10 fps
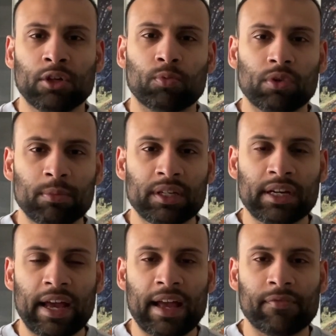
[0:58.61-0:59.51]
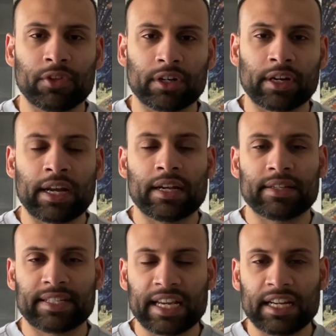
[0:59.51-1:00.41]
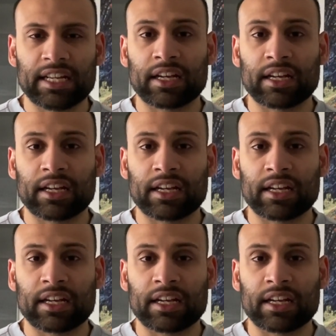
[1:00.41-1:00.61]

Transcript: women and their dating